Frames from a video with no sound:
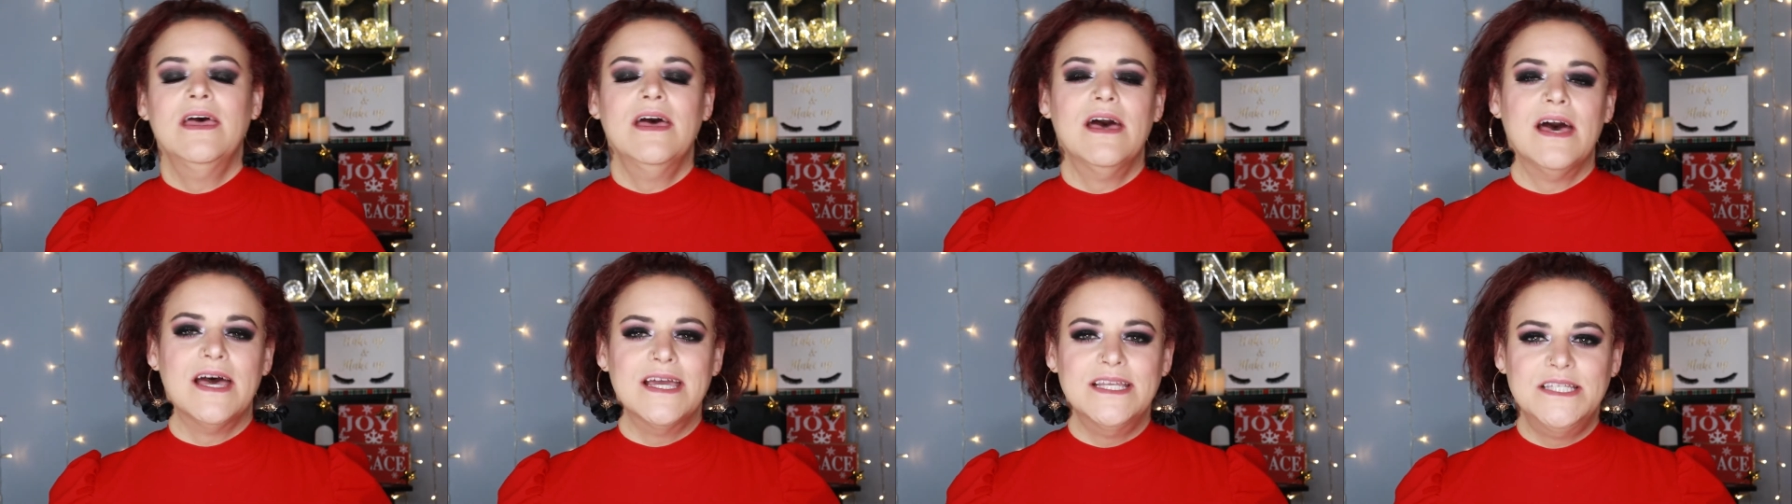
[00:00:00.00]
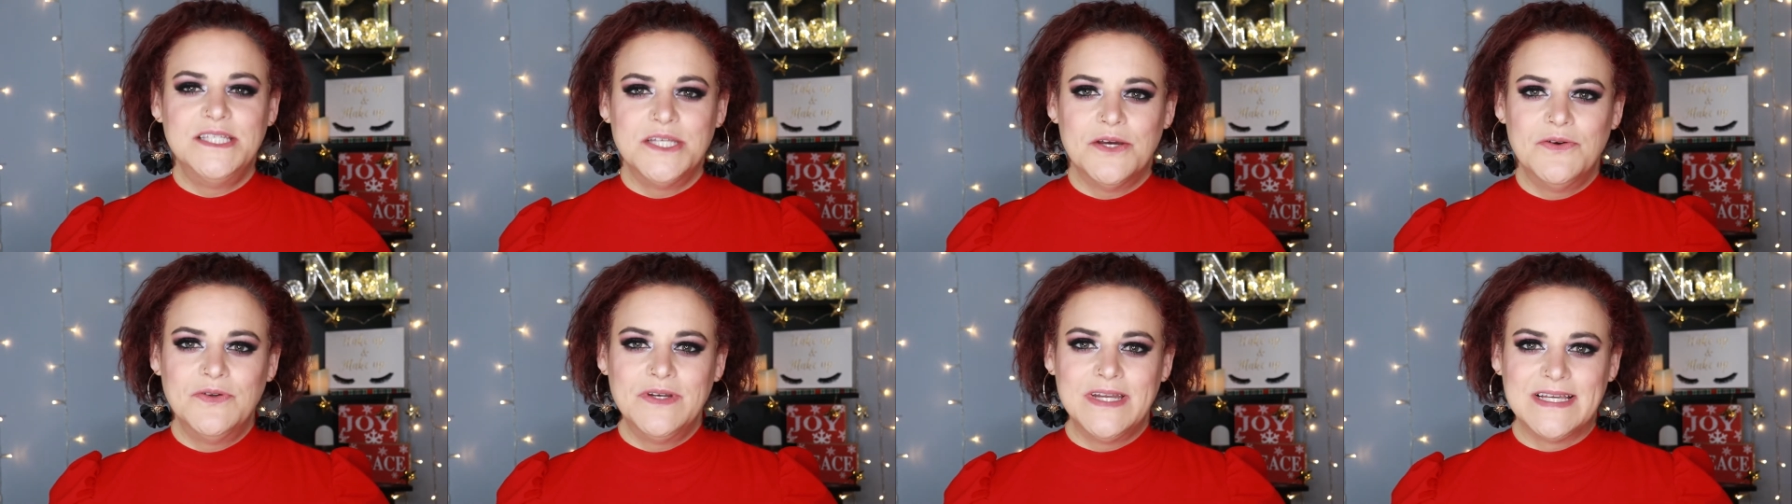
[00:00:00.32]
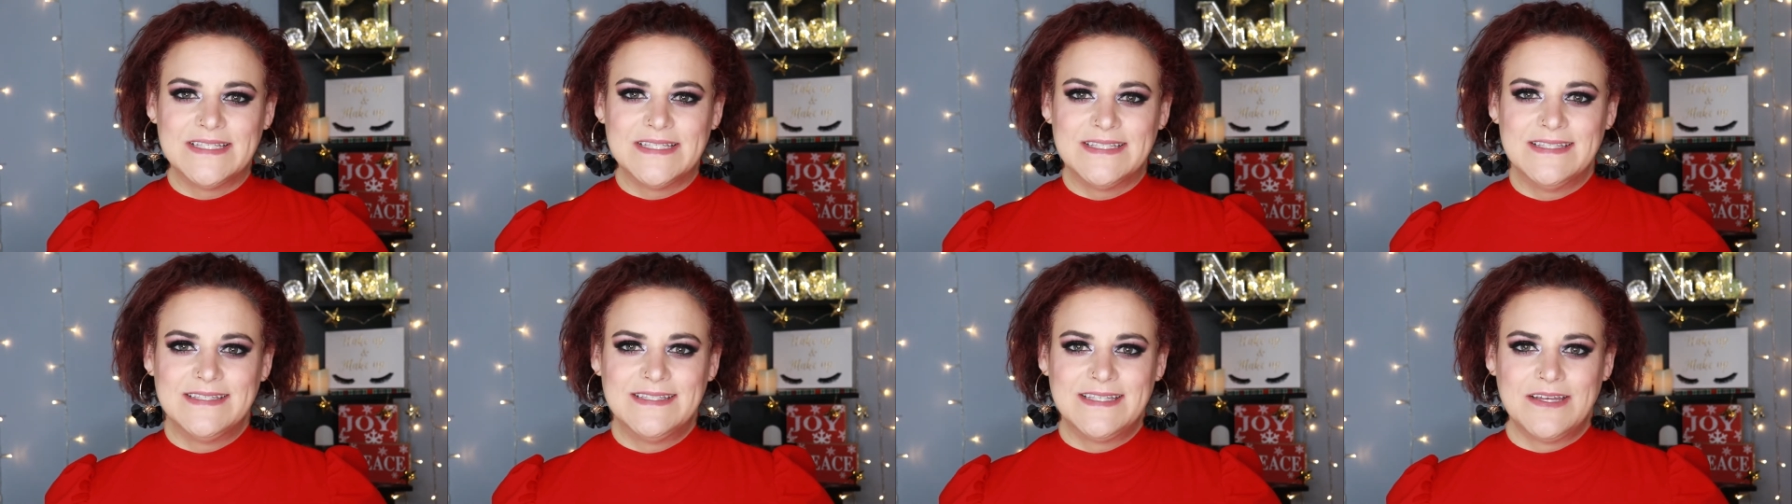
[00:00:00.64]
I don't
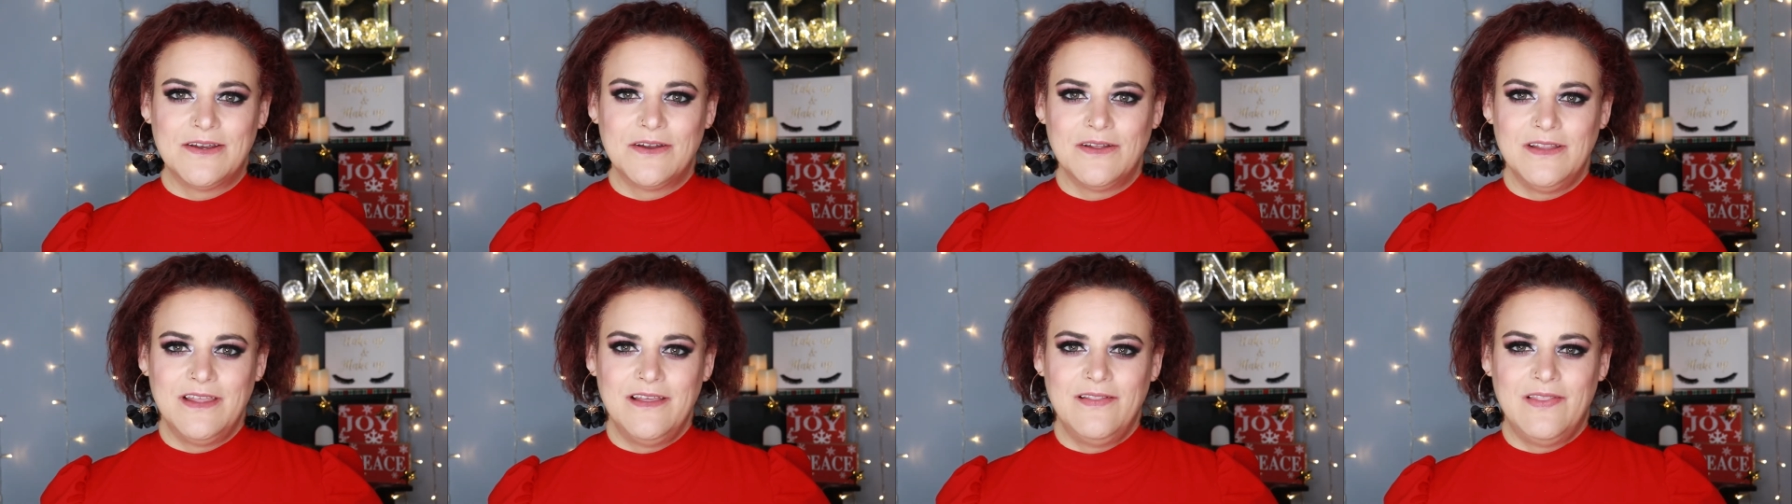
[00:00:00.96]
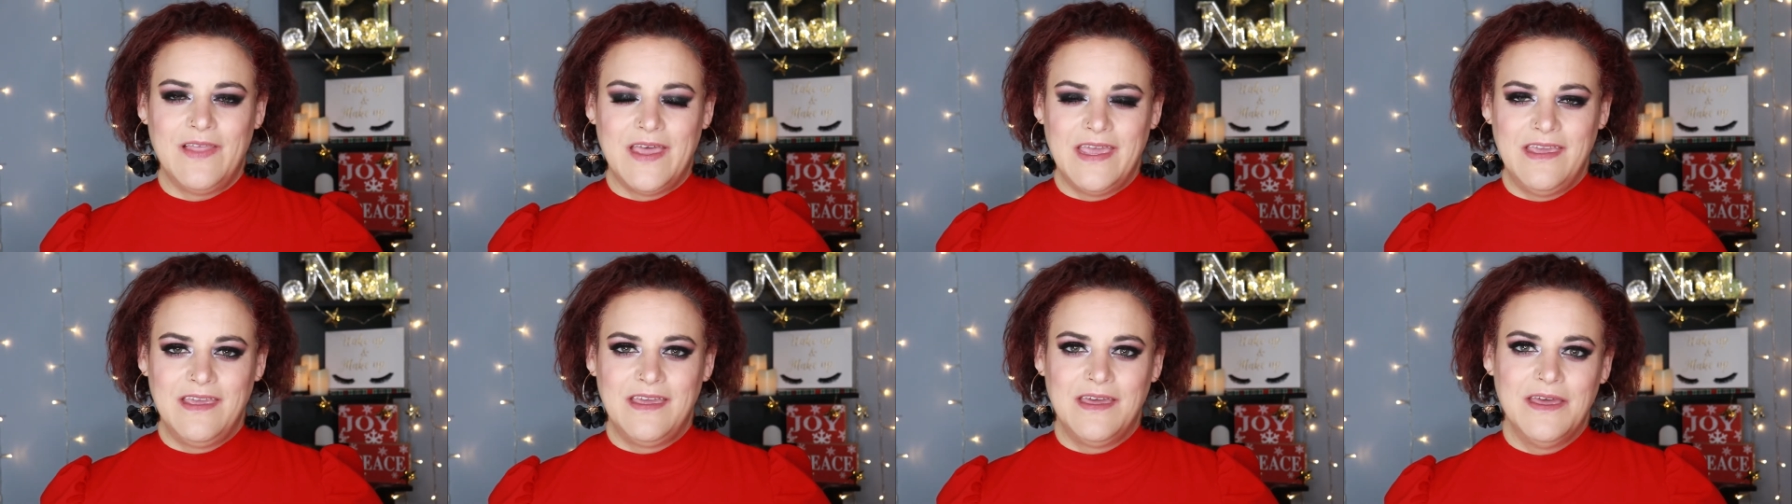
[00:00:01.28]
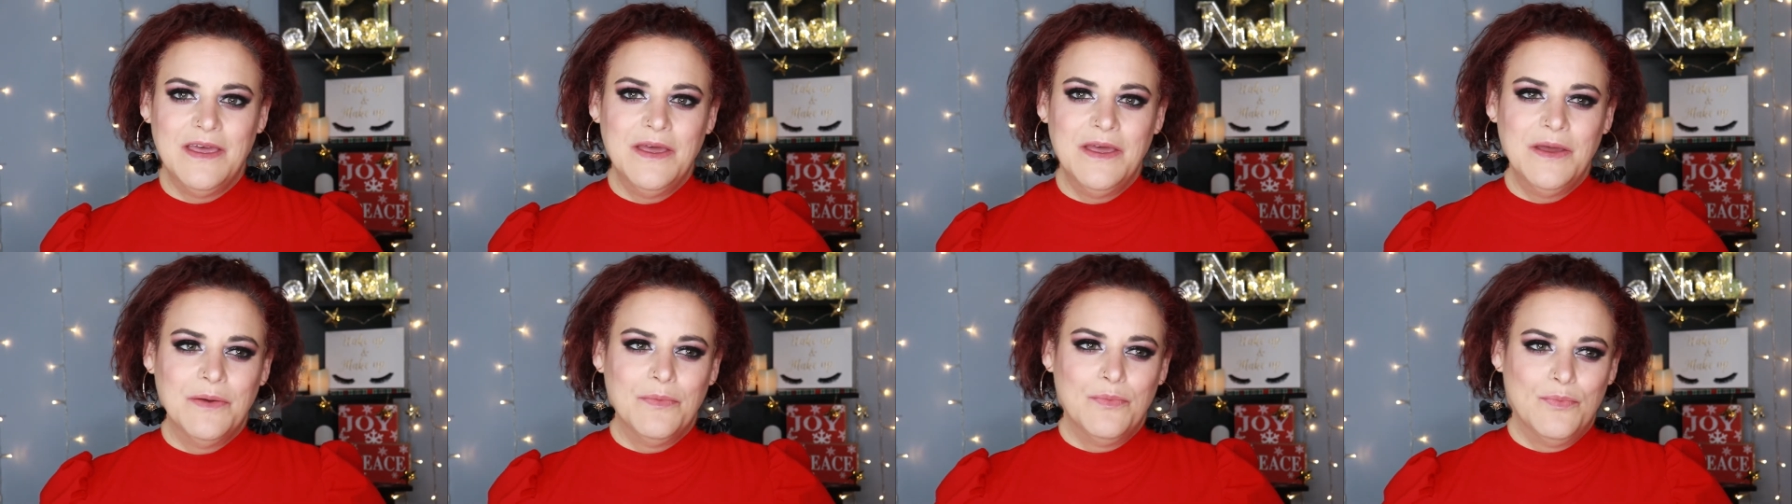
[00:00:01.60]
necessarily like
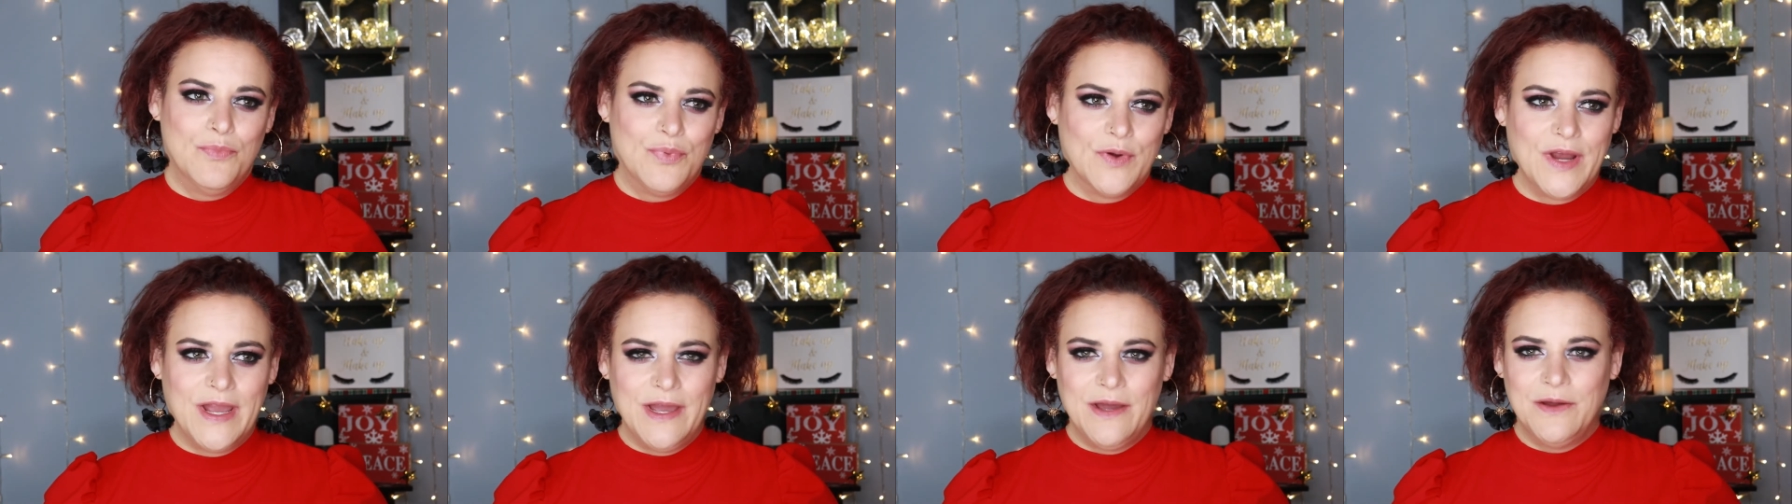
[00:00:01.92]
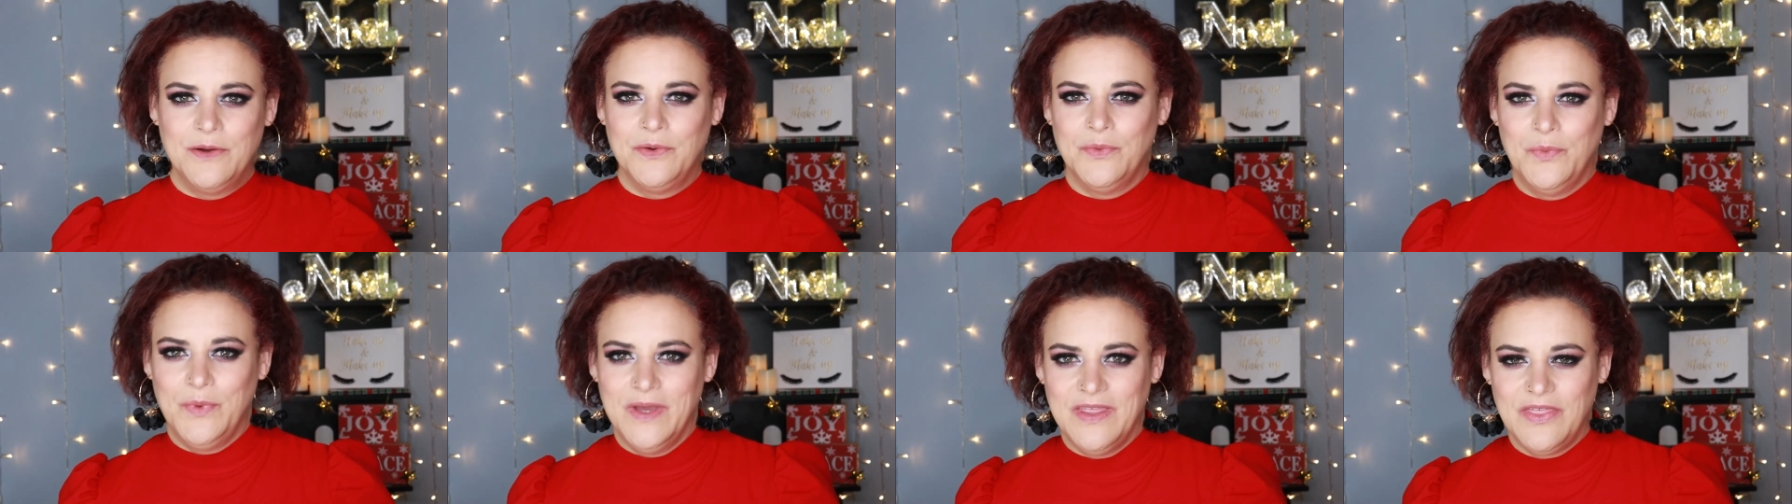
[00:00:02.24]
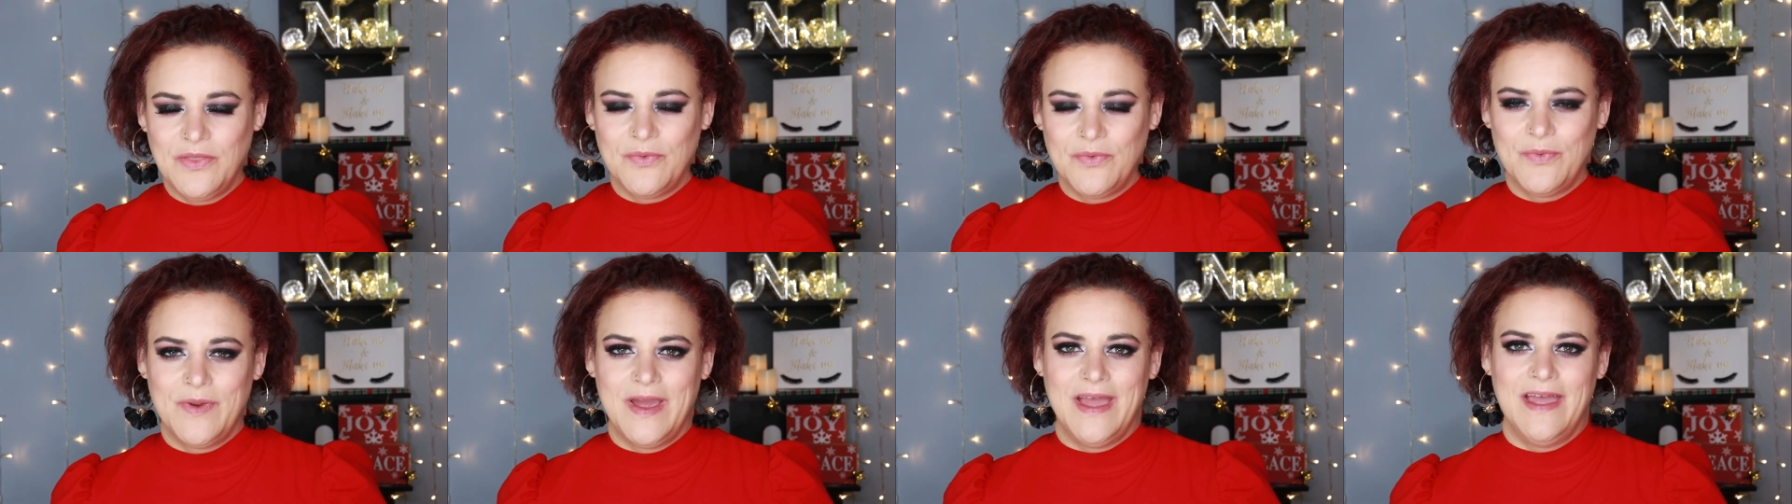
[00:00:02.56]
brown
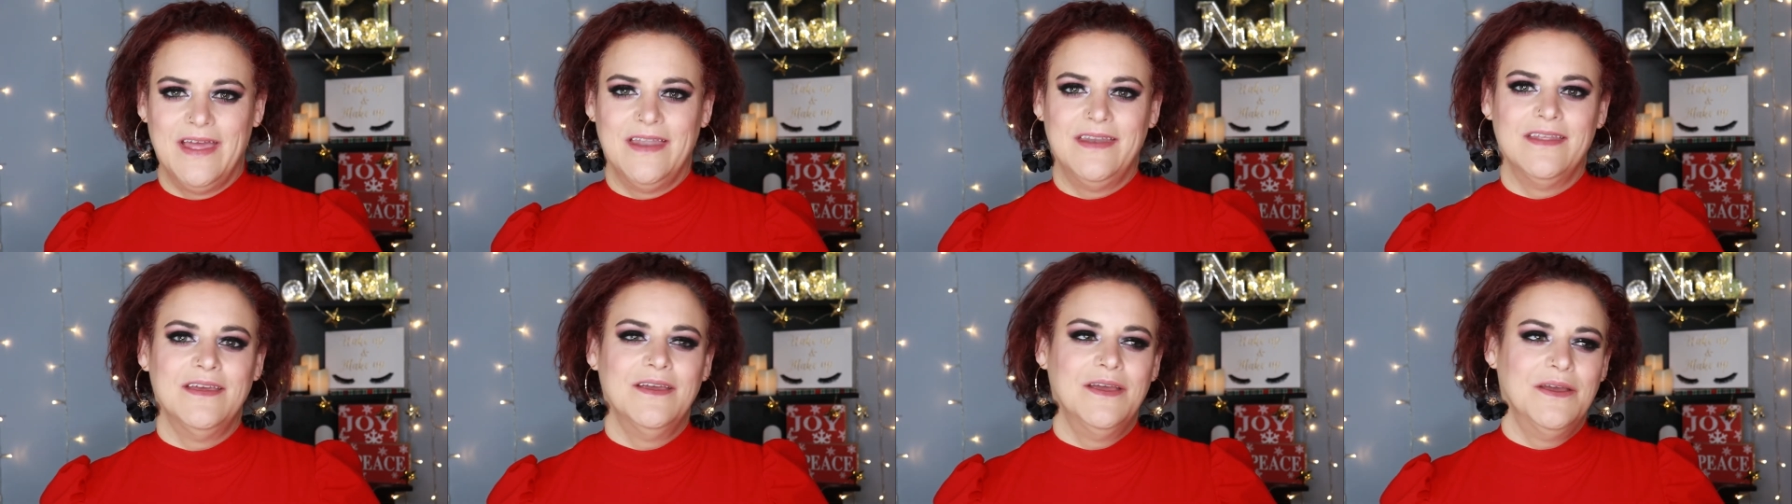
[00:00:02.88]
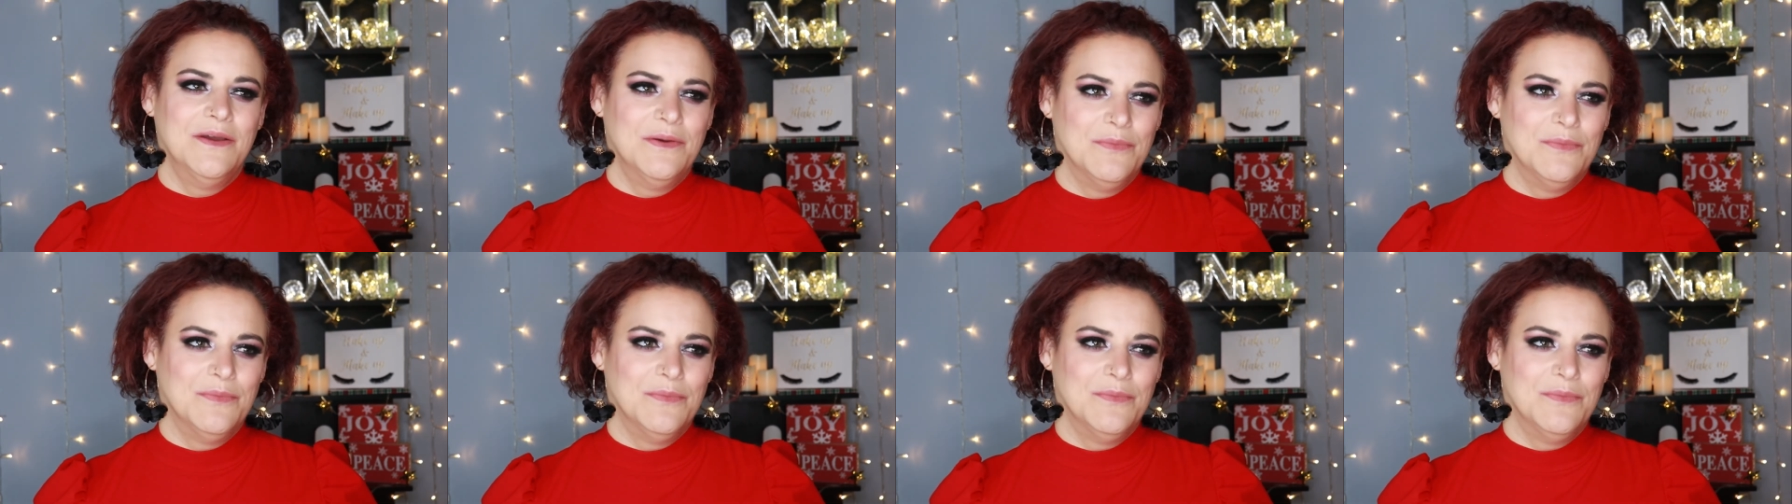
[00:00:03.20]
with red,